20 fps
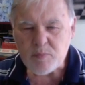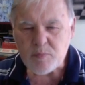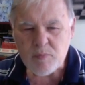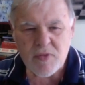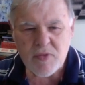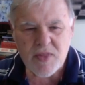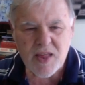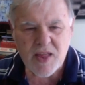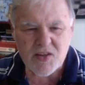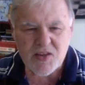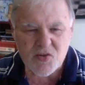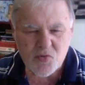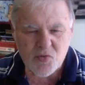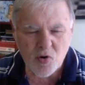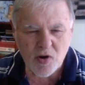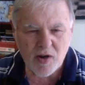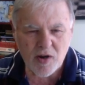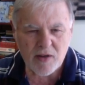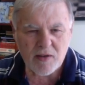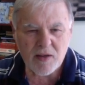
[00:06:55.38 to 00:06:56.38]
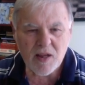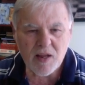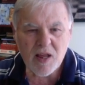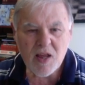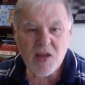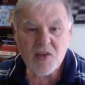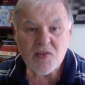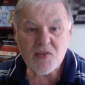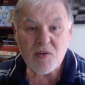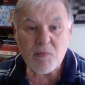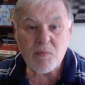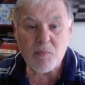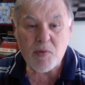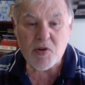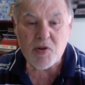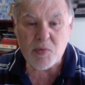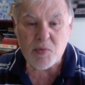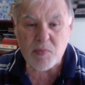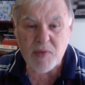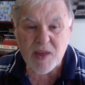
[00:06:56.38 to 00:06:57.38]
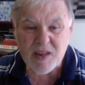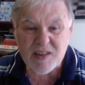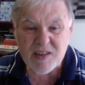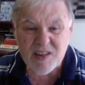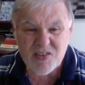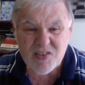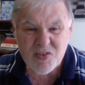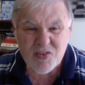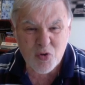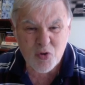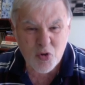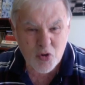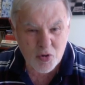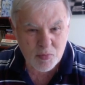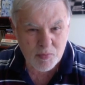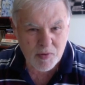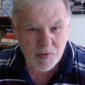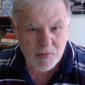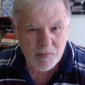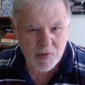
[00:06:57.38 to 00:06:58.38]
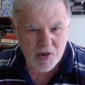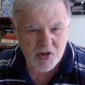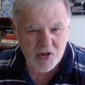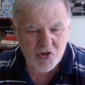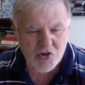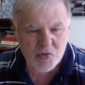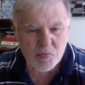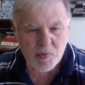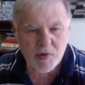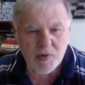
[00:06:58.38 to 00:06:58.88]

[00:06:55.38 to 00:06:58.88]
That's right. So bishop there doesn't hurt me much.